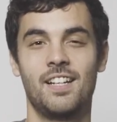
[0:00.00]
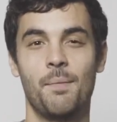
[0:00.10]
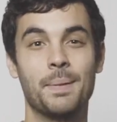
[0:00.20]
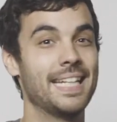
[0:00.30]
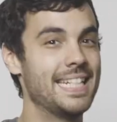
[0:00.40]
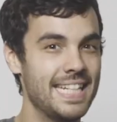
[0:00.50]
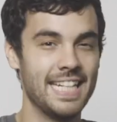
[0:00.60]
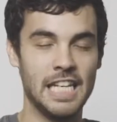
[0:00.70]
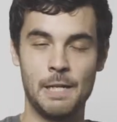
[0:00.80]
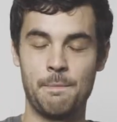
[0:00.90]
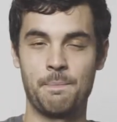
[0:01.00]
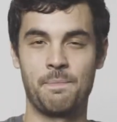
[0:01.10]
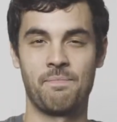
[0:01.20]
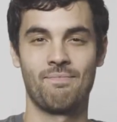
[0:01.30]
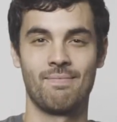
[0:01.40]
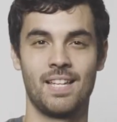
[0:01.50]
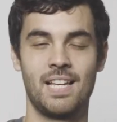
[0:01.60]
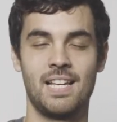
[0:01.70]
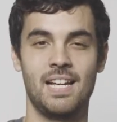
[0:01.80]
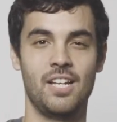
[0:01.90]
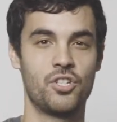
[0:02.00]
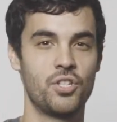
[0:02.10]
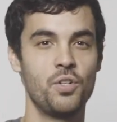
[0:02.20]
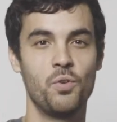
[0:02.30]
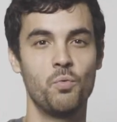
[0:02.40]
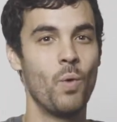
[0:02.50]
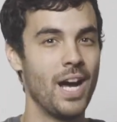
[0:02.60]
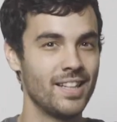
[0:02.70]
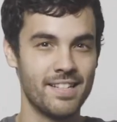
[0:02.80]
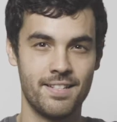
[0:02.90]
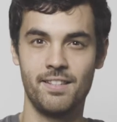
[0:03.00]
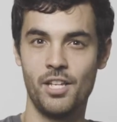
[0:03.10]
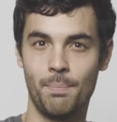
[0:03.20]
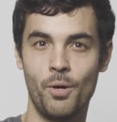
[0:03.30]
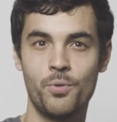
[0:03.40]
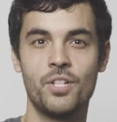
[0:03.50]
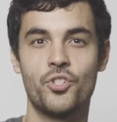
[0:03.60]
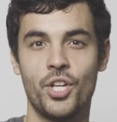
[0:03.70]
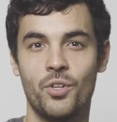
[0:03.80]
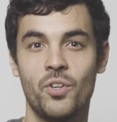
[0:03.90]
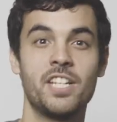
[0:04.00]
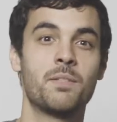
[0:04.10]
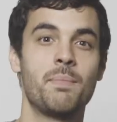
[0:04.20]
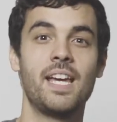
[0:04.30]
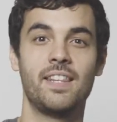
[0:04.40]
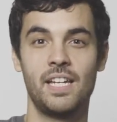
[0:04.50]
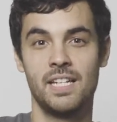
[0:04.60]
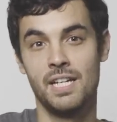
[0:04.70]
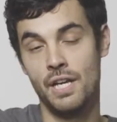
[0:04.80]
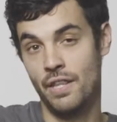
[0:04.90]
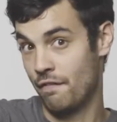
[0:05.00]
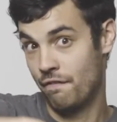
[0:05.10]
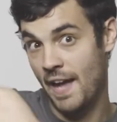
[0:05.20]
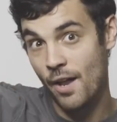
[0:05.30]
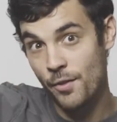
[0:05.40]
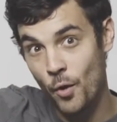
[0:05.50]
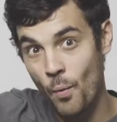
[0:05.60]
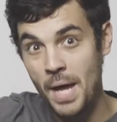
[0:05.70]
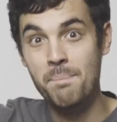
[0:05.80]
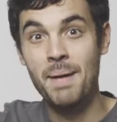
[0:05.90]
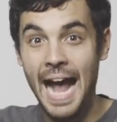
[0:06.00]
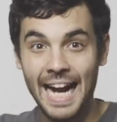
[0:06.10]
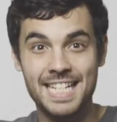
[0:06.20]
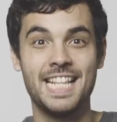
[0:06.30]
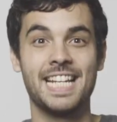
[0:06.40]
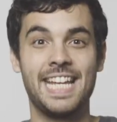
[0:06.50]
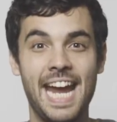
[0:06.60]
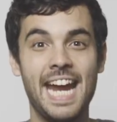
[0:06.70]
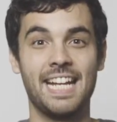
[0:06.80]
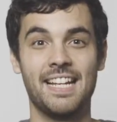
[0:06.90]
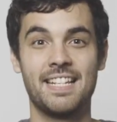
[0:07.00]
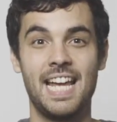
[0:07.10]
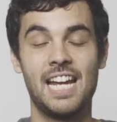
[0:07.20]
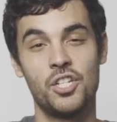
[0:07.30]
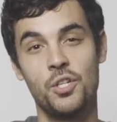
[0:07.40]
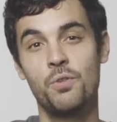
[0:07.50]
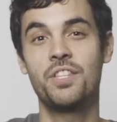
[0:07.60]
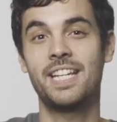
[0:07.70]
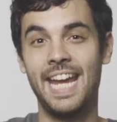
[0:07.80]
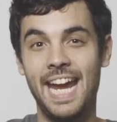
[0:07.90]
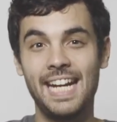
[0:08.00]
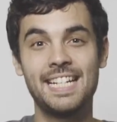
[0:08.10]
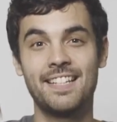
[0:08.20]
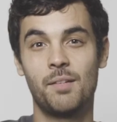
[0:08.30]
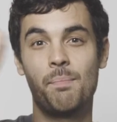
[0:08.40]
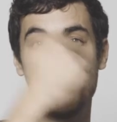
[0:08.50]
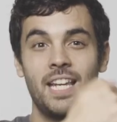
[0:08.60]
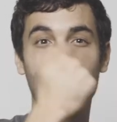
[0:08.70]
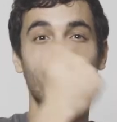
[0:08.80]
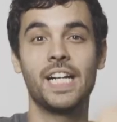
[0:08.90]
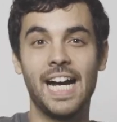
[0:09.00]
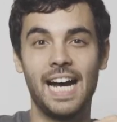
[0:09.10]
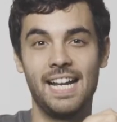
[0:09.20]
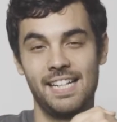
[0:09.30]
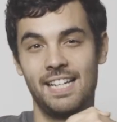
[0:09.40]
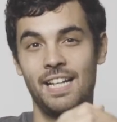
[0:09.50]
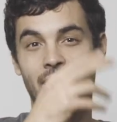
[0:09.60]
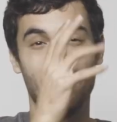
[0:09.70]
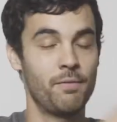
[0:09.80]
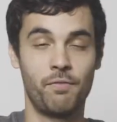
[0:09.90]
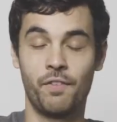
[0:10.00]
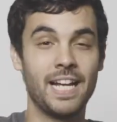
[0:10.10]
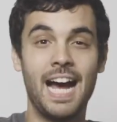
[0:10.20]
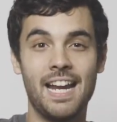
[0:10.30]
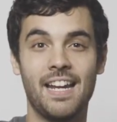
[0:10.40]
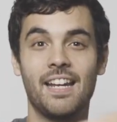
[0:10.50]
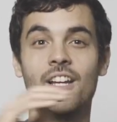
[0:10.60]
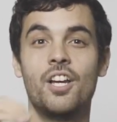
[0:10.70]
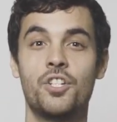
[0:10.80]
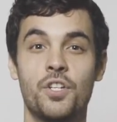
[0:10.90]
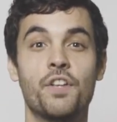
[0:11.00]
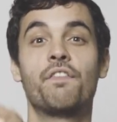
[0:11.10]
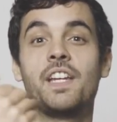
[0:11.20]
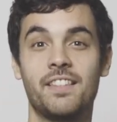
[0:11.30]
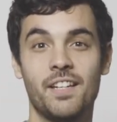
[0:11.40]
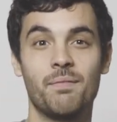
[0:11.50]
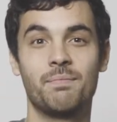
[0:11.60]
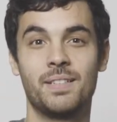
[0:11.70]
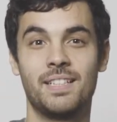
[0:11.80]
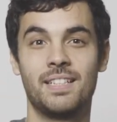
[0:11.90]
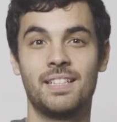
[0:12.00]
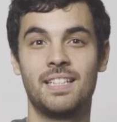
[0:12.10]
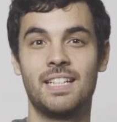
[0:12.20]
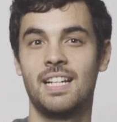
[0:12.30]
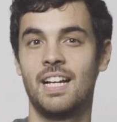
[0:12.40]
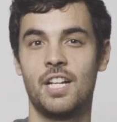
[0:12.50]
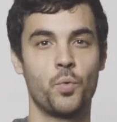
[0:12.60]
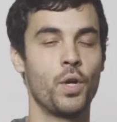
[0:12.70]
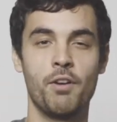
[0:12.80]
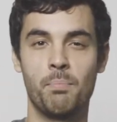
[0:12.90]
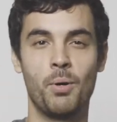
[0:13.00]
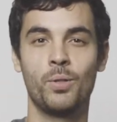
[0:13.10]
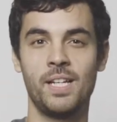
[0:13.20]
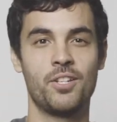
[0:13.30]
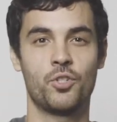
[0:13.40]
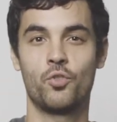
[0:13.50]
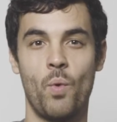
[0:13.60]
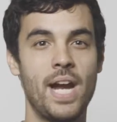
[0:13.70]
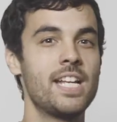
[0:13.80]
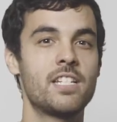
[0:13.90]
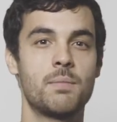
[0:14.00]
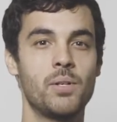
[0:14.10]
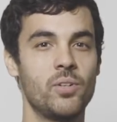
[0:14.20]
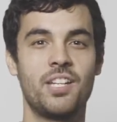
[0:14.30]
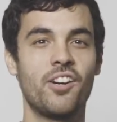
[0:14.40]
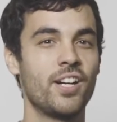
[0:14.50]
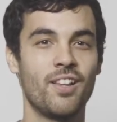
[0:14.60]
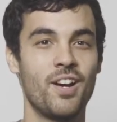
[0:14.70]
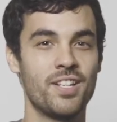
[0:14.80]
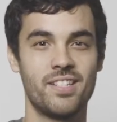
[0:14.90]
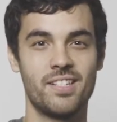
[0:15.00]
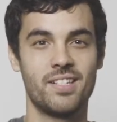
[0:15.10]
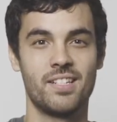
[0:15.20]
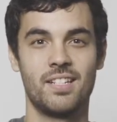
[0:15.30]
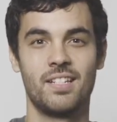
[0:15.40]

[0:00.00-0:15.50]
But they did. And soon, Wellington, the opposing general, and his men, they found their way back to the cannons and used the cannons that the men had forgotten to defeat them. It's one of Napoleon's greatest military losses.